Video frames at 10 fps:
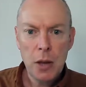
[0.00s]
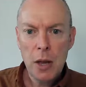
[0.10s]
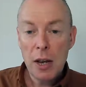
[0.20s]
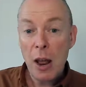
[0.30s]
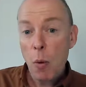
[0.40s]

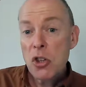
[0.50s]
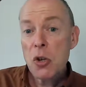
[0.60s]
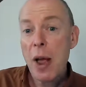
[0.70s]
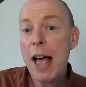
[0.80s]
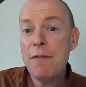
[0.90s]
Now once you
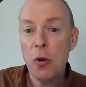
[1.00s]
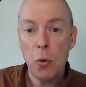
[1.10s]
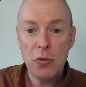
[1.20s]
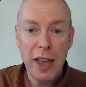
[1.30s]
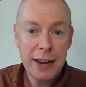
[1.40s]
have your
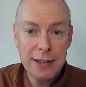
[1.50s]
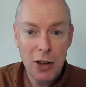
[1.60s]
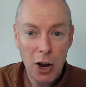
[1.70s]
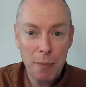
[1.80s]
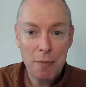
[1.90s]

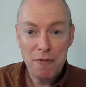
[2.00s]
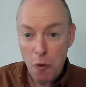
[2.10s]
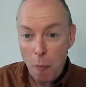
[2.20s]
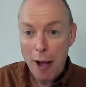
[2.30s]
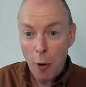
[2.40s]

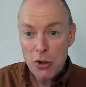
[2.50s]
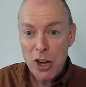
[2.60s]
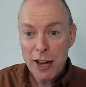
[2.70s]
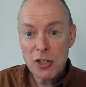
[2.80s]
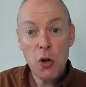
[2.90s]
DateTimeFormat
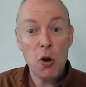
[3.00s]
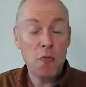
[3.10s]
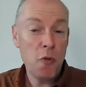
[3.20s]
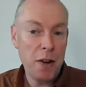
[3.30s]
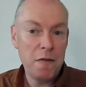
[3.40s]
object, you can
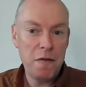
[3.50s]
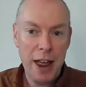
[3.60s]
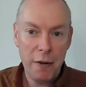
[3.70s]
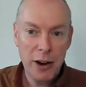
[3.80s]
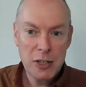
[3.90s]
run
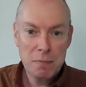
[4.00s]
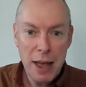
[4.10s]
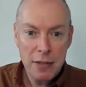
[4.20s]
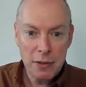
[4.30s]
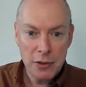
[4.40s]
various
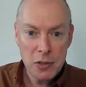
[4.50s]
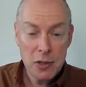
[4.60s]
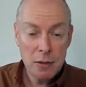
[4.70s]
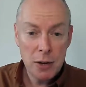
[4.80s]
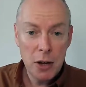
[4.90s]
methods,
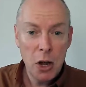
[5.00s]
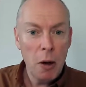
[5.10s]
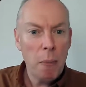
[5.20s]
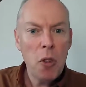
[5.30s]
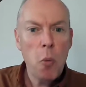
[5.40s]

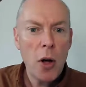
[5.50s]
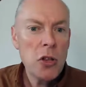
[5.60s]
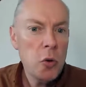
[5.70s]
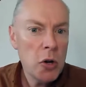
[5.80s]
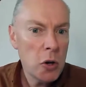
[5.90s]
but the one
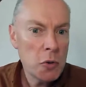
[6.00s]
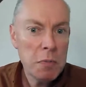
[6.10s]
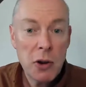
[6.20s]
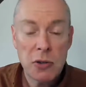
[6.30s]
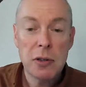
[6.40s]
you'll use
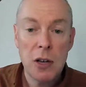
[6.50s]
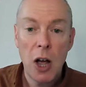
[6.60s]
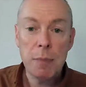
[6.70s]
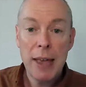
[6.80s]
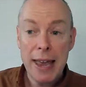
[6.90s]
most of the
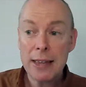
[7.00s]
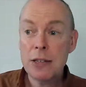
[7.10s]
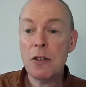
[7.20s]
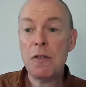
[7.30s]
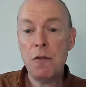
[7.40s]
time
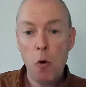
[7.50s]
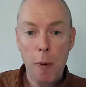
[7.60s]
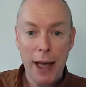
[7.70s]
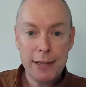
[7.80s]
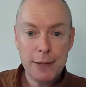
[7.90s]
is
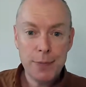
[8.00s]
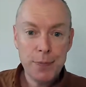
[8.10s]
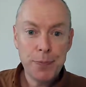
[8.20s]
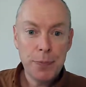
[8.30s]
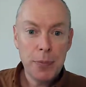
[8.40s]
format.
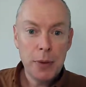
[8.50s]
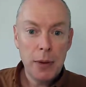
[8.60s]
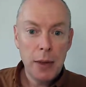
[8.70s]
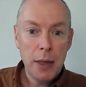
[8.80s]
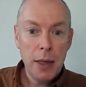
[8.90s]

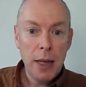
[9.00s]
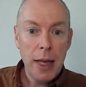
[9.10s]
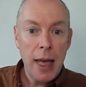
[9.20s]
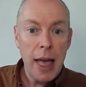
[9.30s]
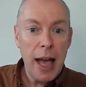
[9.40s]

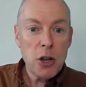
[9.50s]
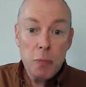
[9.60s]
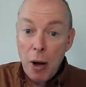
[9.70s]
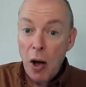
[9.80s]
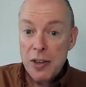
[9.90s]
And you
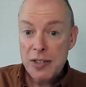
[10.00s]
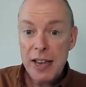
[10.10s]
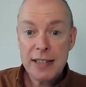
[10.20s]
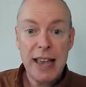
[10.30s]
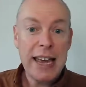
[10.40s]
pass
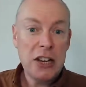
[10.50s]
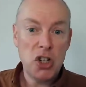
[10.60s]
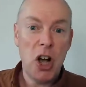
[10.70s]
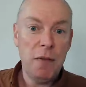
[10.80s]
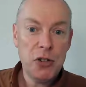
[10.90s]
this a
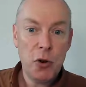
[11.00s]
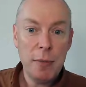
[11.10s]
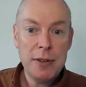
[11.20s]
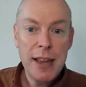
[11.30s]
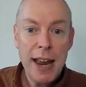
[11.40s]

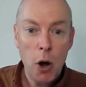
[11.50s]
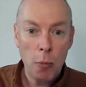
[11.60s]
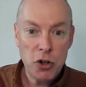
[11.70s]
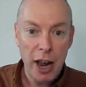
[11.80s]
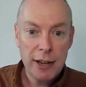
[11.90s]
JavaScript date
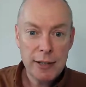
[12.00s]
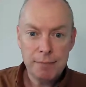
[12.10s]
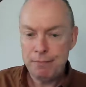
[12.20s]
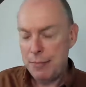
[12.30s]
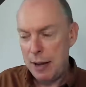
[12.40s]
object.
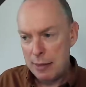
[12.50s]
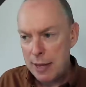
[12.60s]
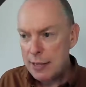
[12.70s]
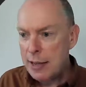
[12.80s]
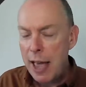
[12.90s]
In
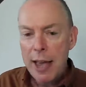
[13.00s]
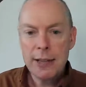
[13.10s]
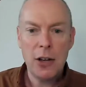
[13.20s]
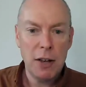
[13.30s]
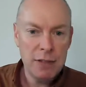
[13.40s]
this case,
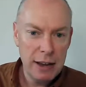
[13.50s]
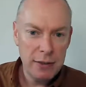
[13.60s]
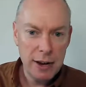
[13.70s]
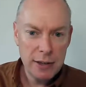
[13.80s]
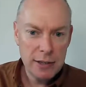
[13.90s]
I've given
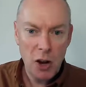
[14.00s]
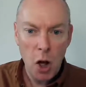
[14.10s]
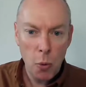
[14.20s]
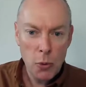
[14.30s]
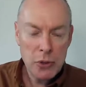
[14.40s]
it Star
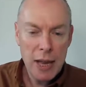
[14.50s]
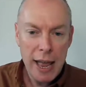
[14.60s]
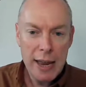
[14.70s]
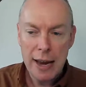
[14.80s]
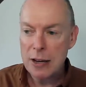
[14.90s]
Wars
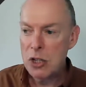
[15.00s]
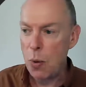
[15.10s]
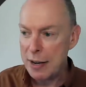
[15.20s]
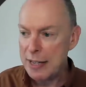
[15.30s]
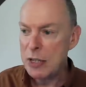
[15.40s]
Day in
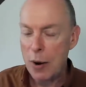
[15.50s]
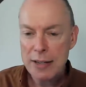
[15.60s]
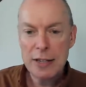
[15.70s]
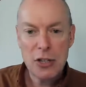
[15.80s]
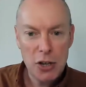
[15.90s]

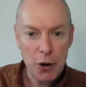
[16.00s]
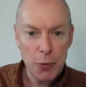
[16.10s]
2022.